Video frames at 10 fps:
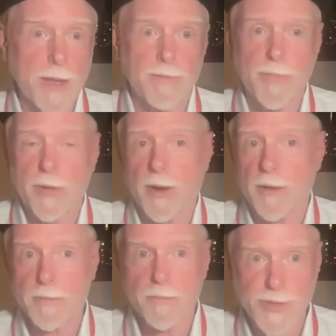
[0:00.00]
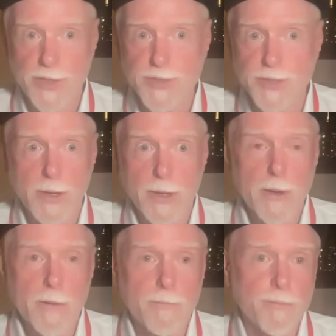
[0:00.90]
and there are just
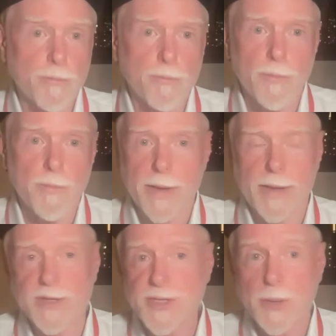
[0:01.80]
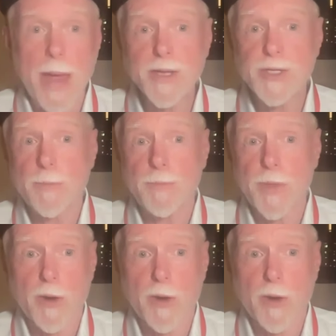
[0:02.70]
it's a mansion.